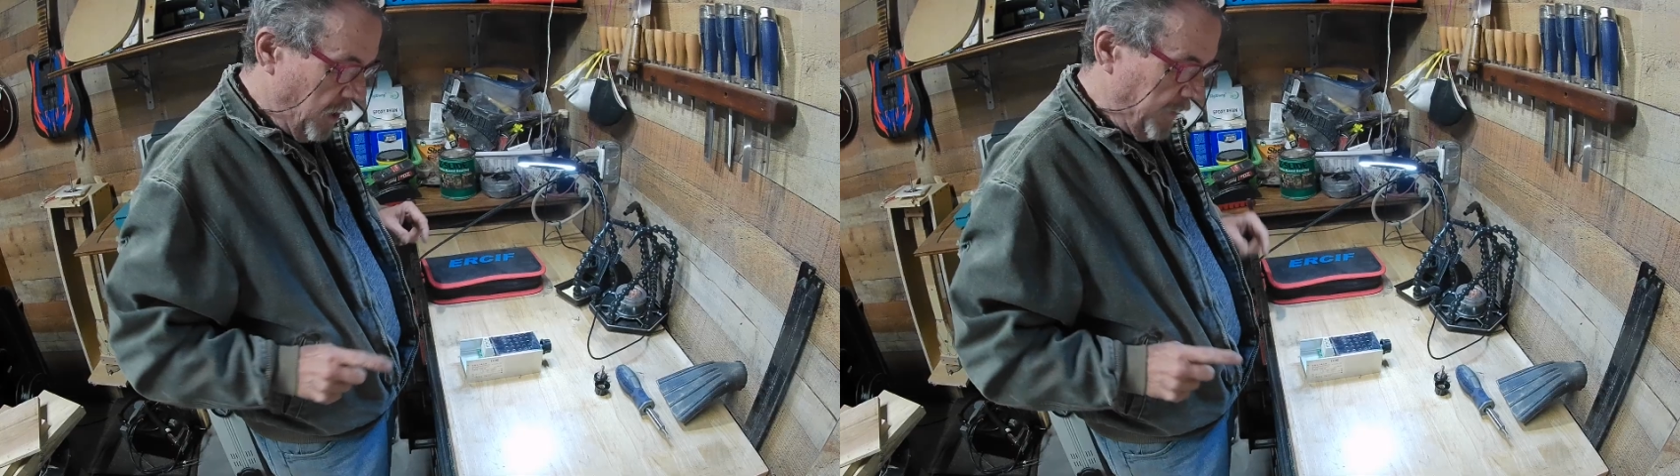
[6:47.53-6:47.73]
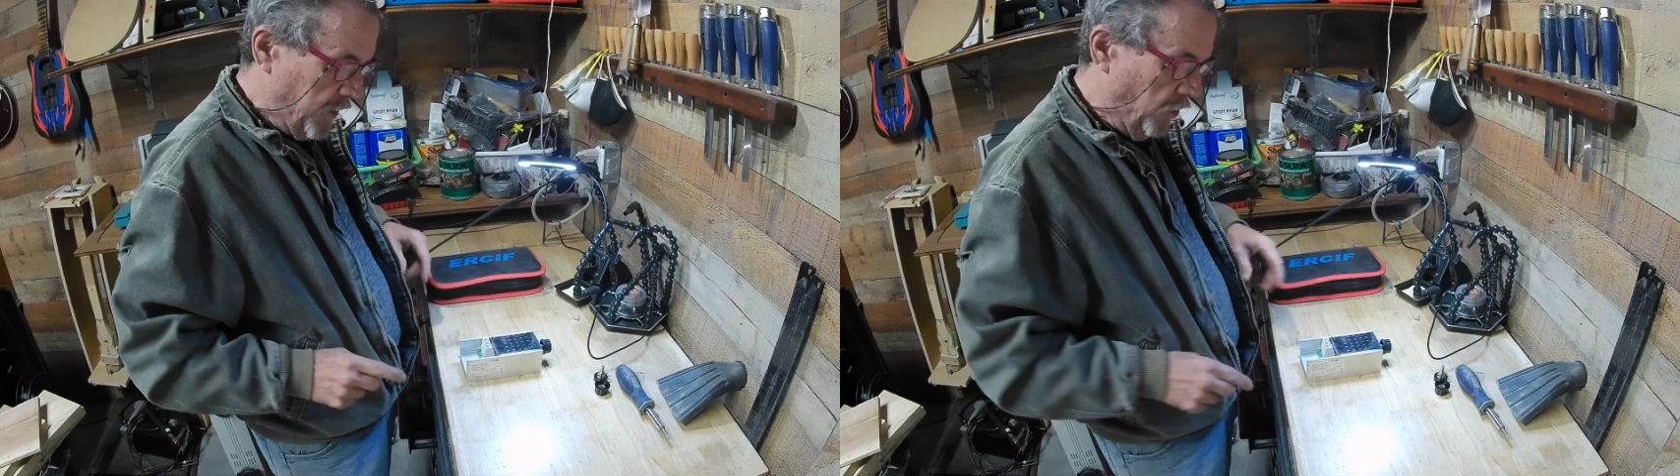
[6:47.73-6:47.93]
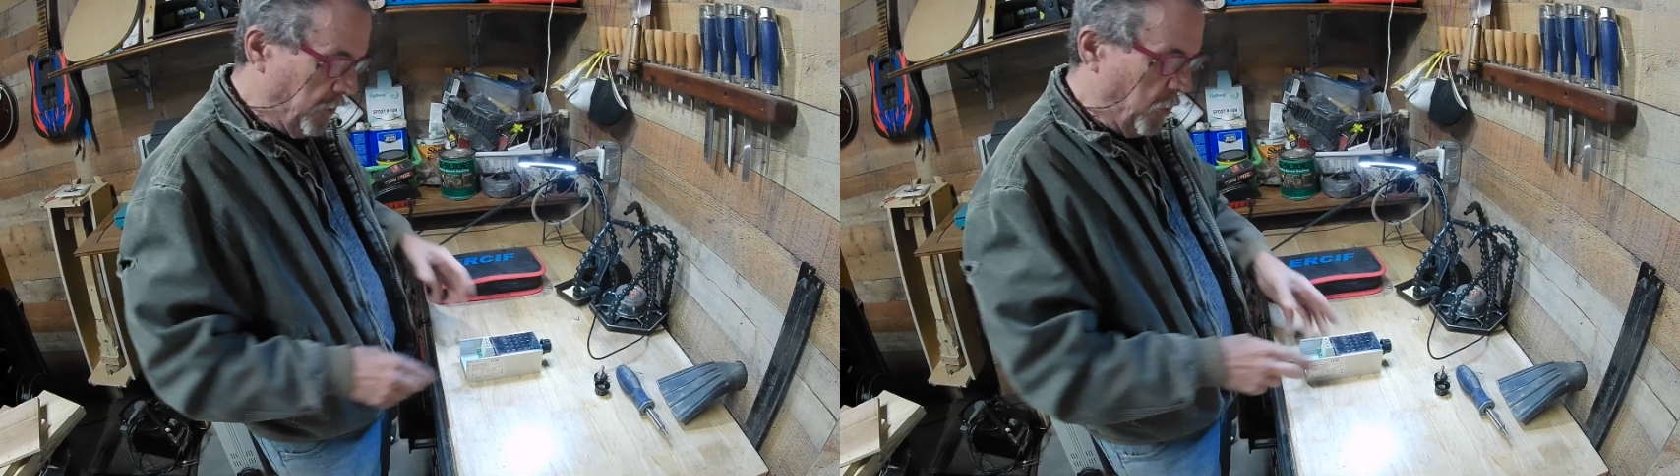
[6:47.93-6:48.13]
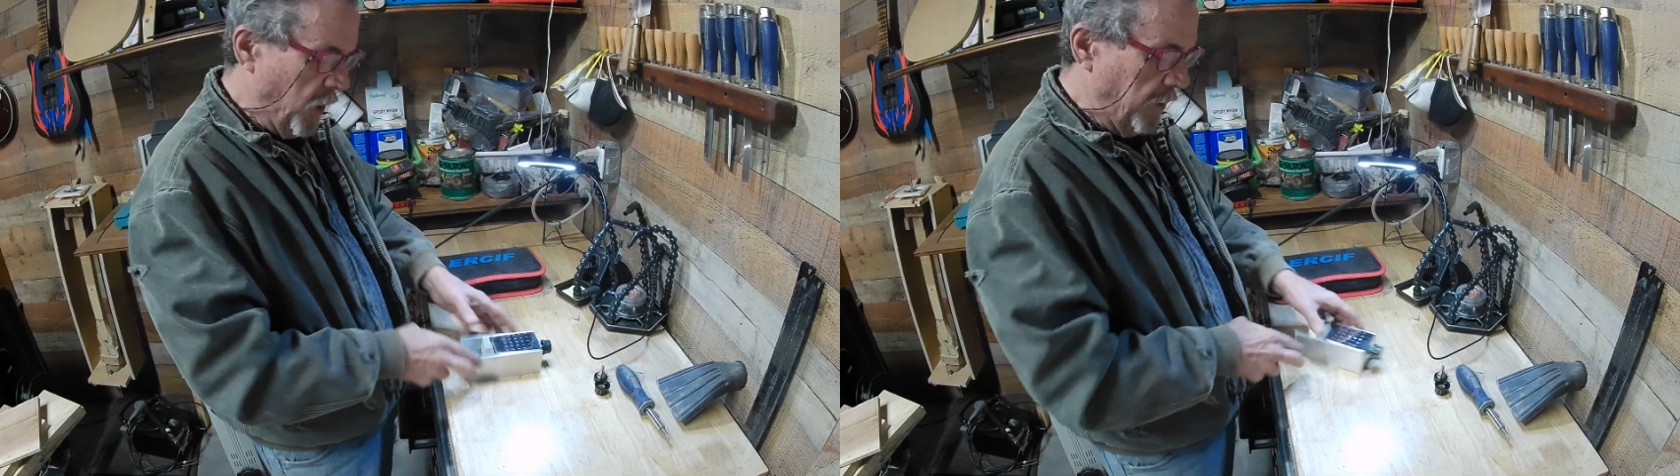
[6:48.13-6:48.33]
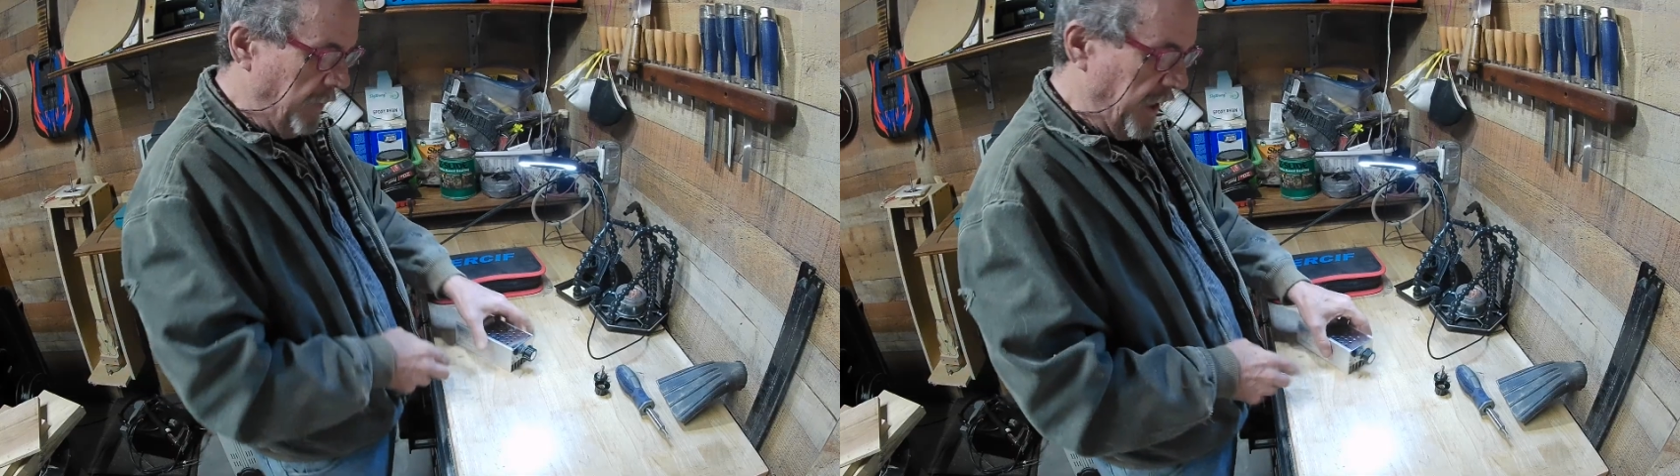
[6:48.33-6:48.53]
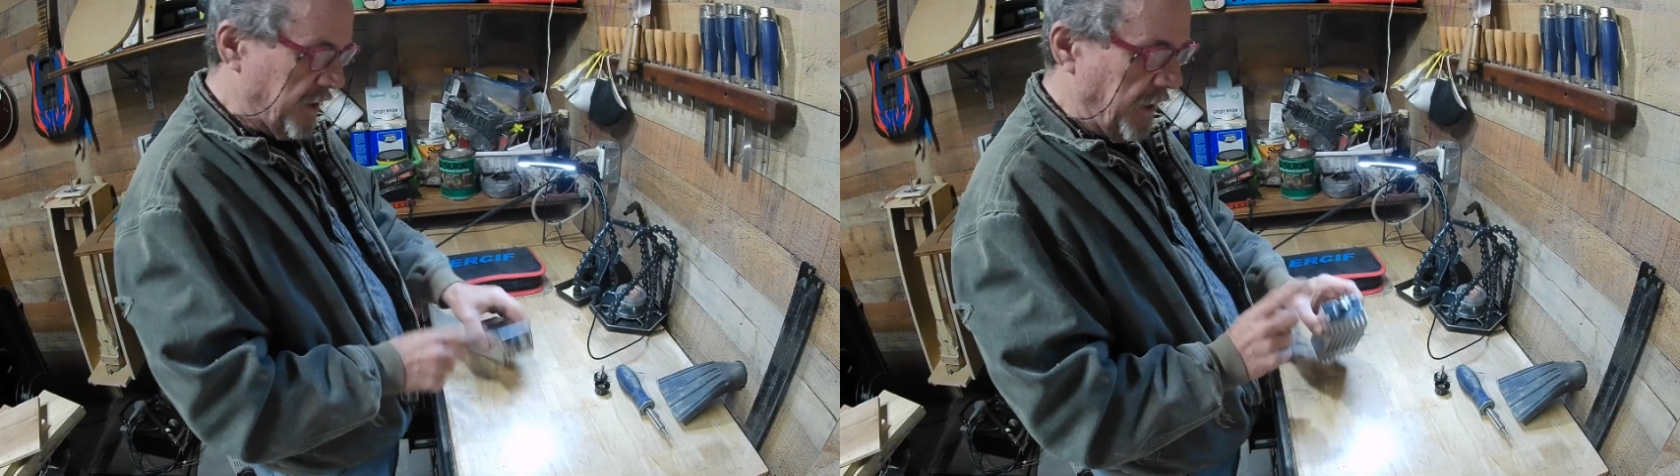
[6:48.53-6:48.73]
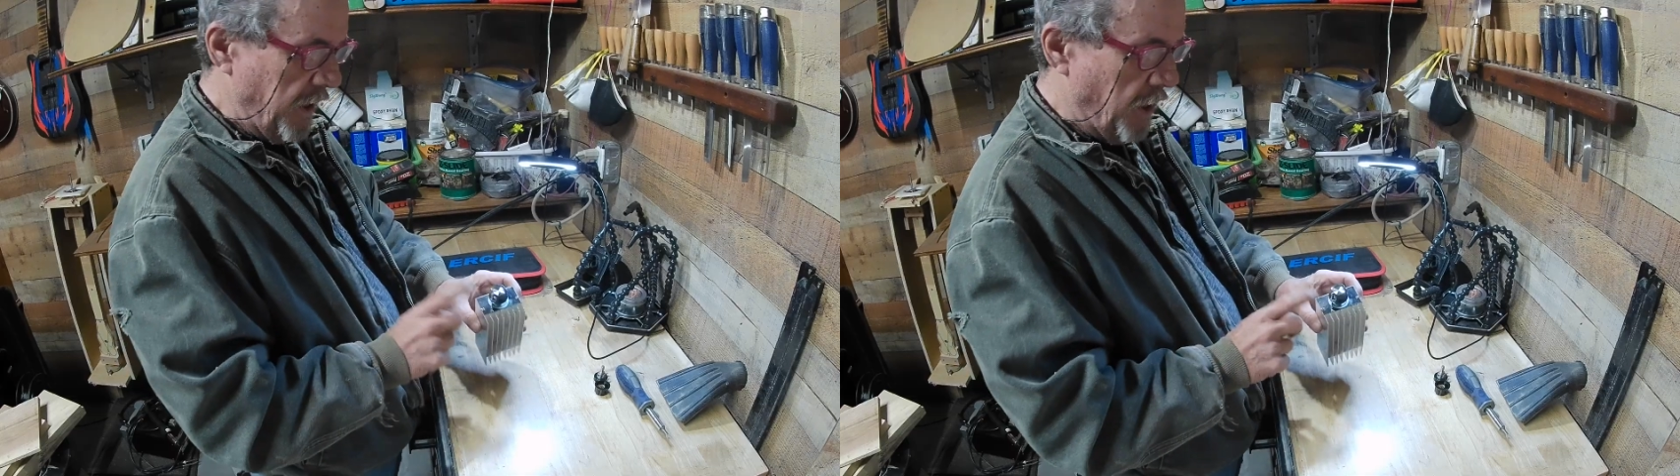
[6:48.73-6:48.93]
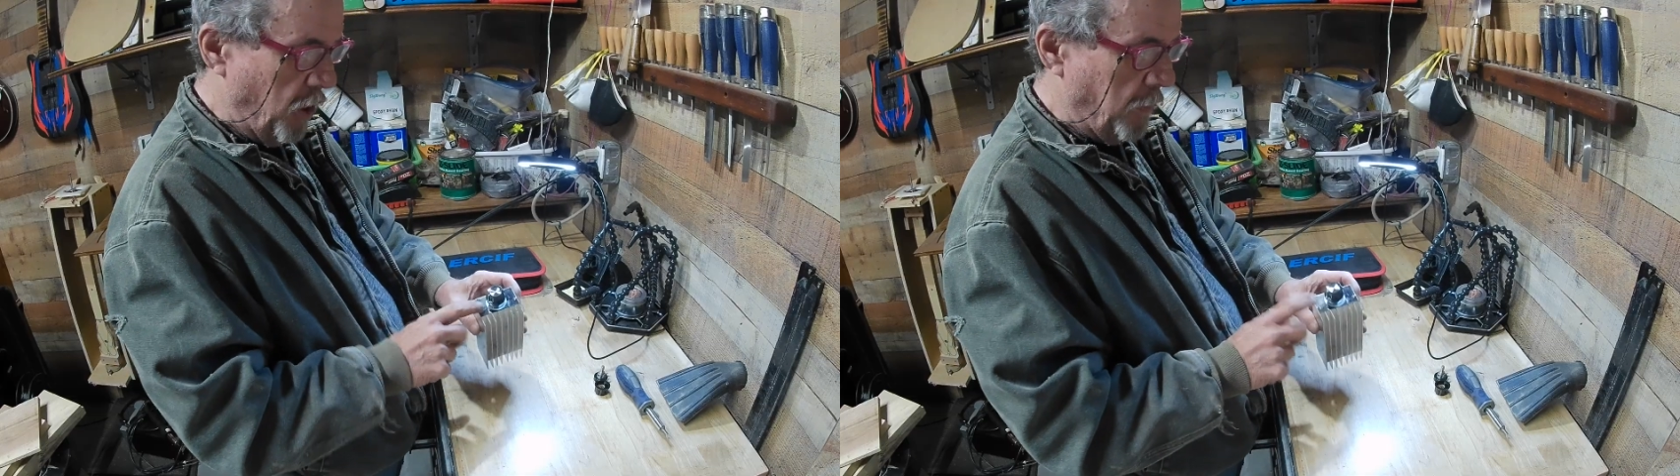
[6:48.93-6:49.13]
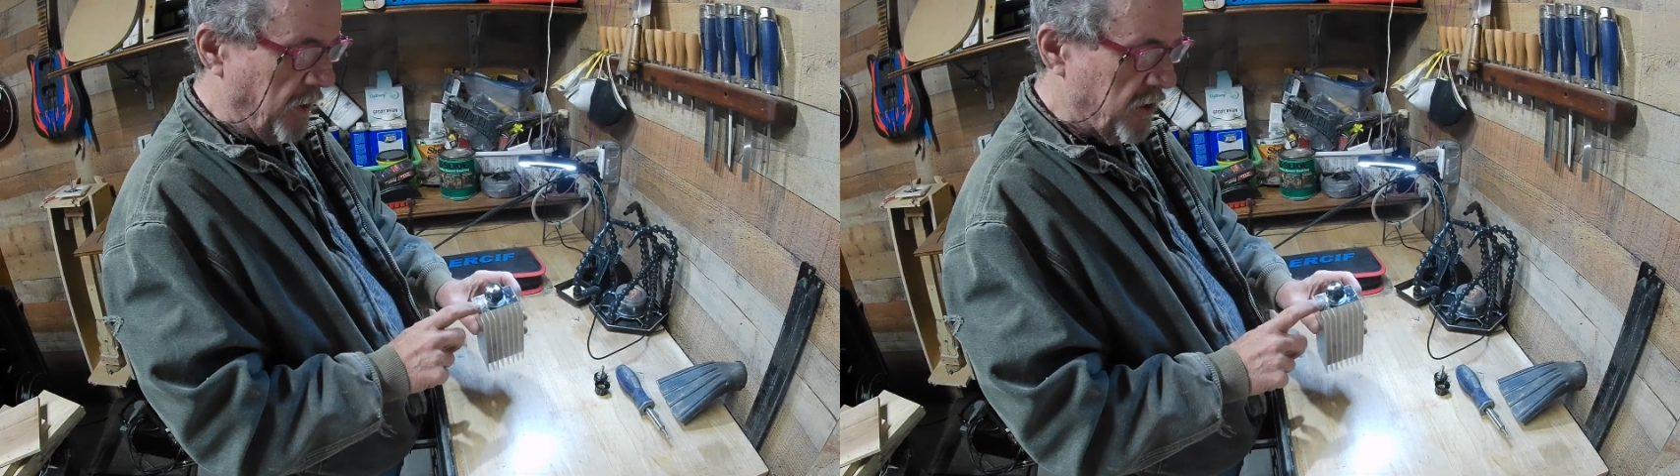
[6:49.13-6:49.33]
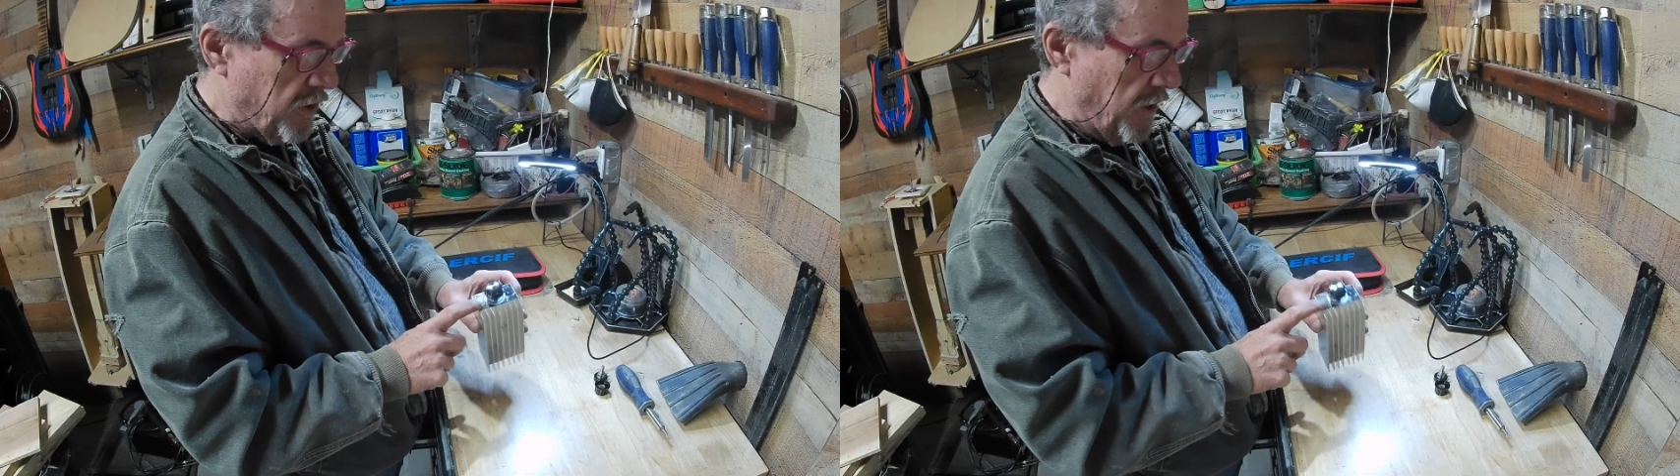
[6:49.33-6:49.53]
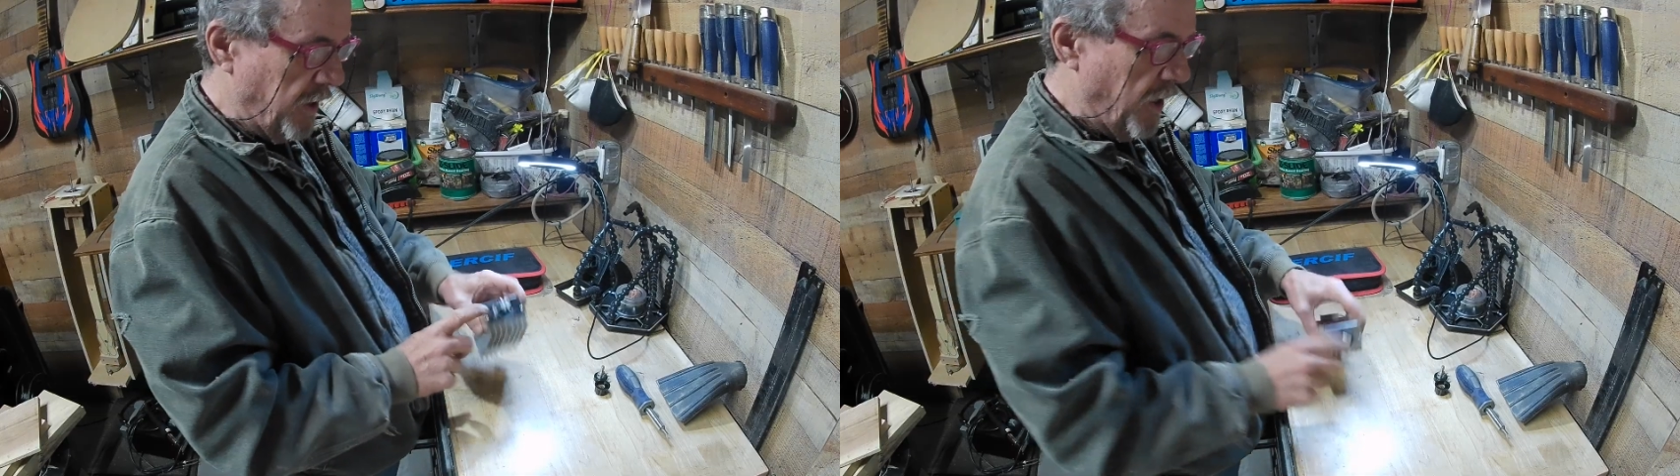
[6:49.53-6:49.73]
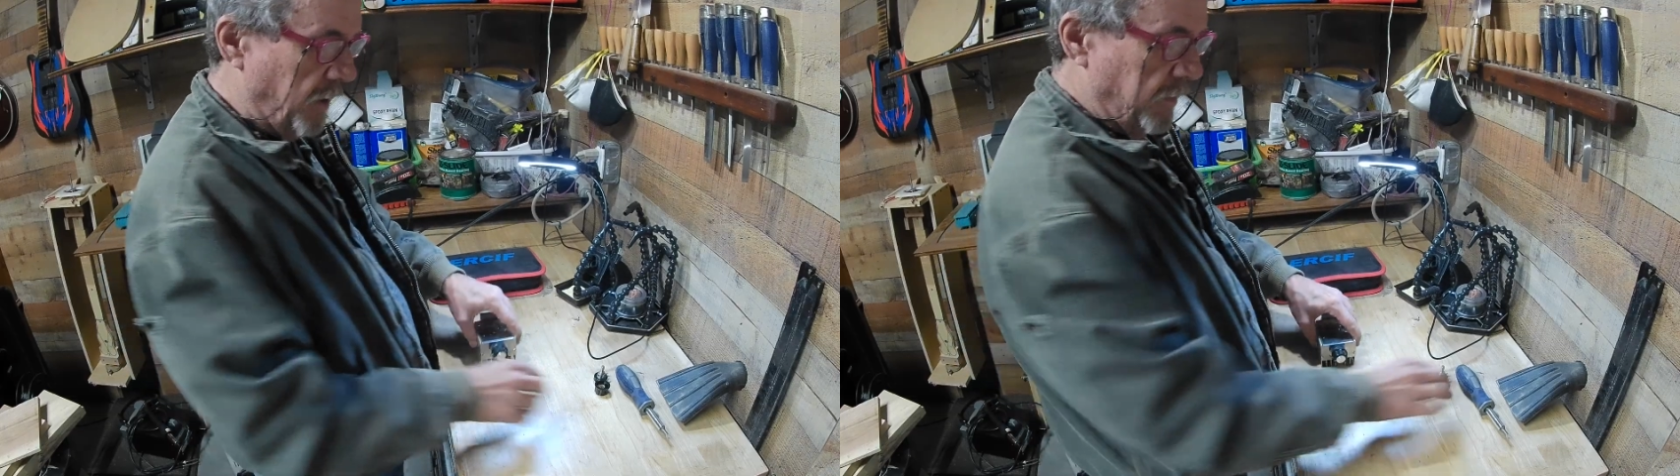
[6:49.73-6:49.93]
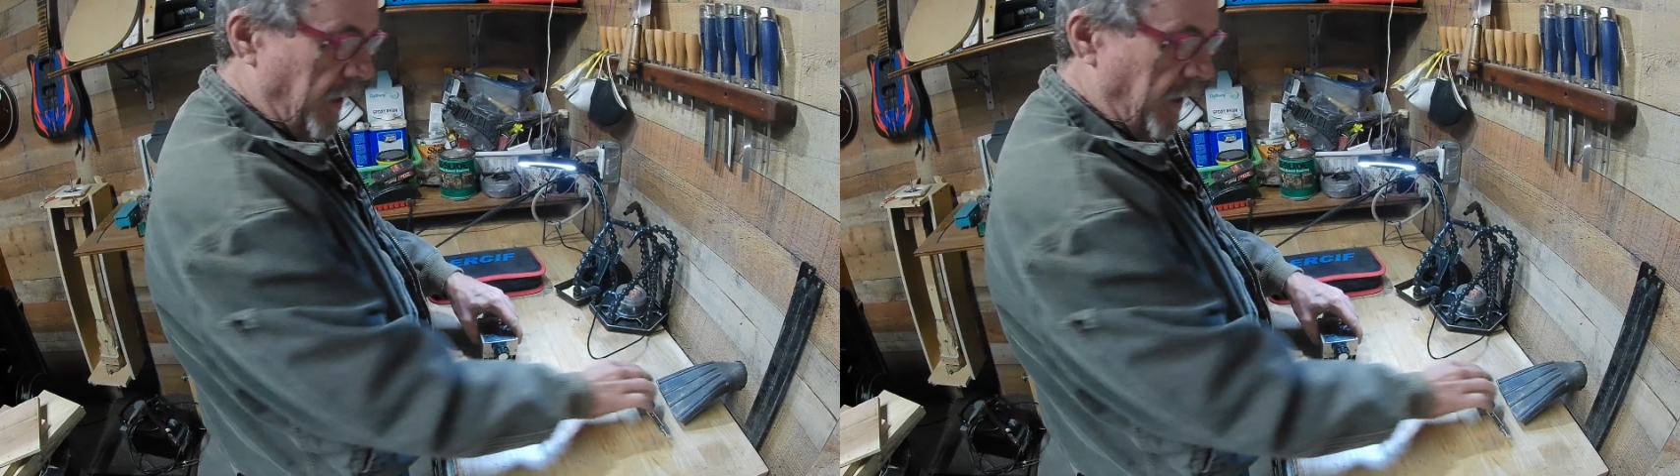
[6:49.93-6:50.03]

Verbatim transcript: I mean, here on the workbench, I need to open this thing up